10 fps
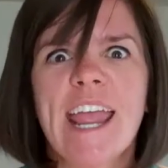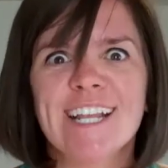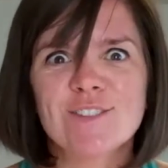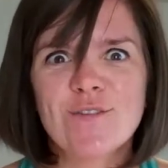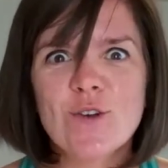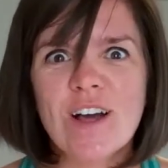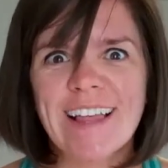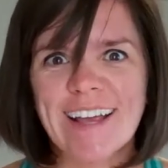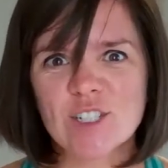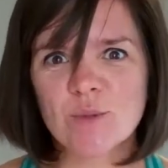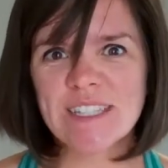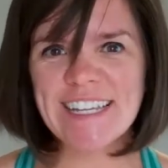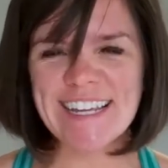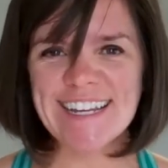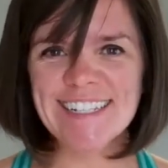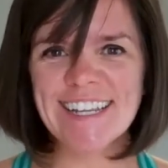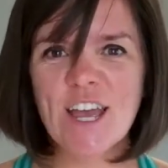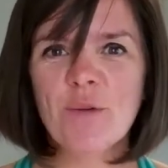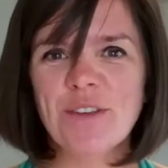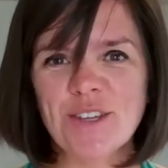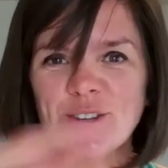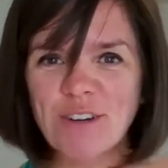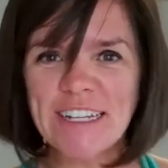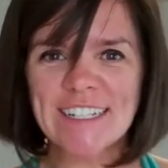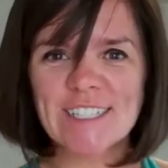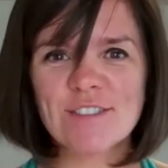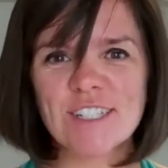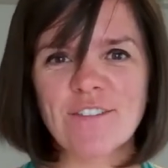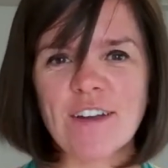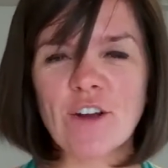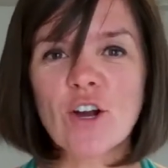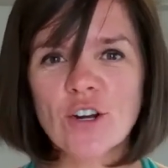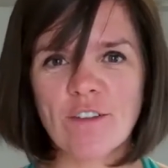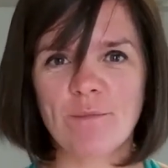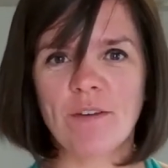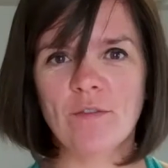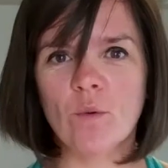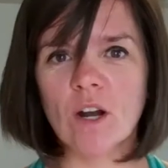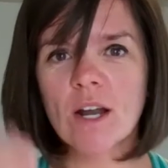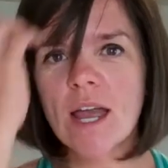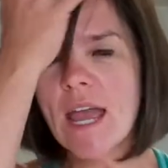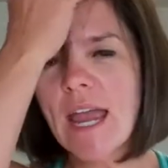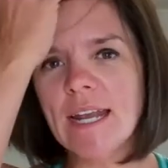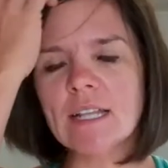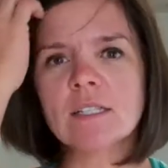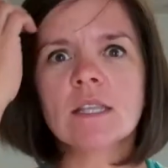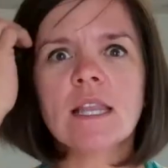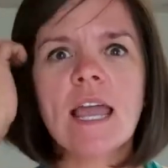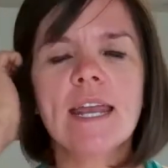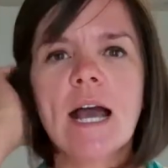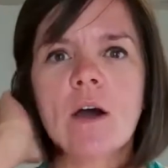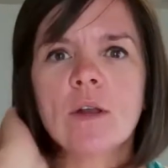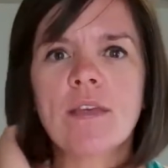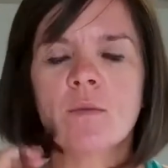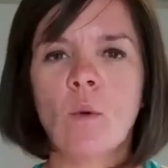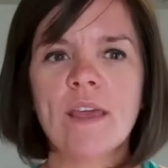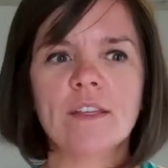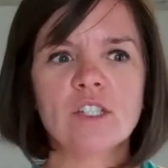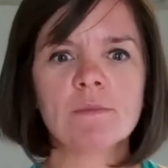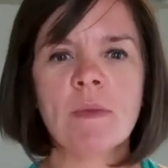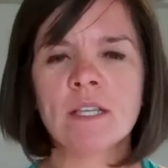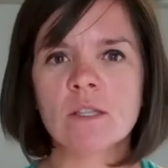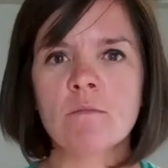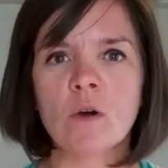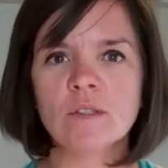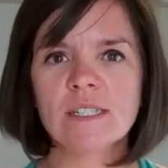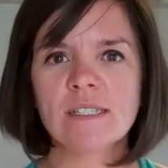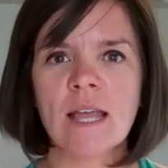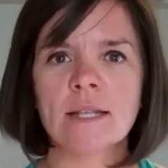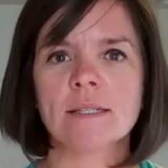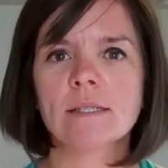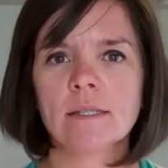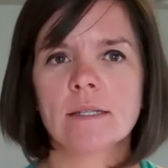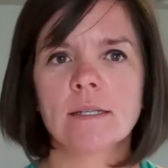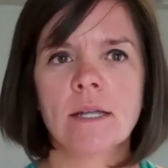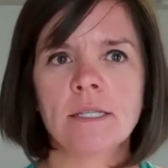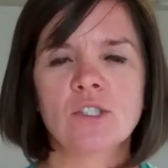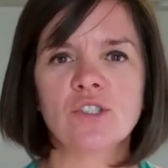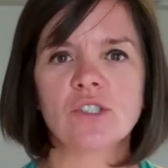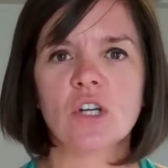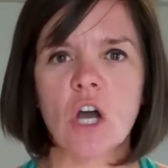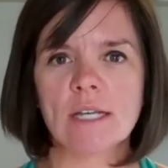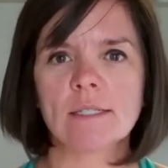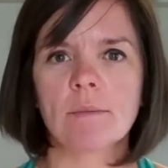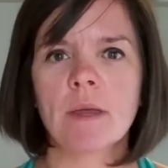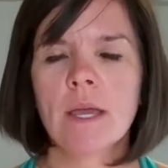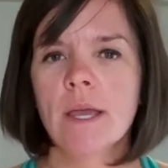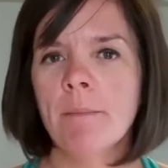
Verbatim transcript: It's food I'll actually eat with ingredients of stuff I've heard of before, and it's laid out in the way that just makes the most sense. It's just awesome.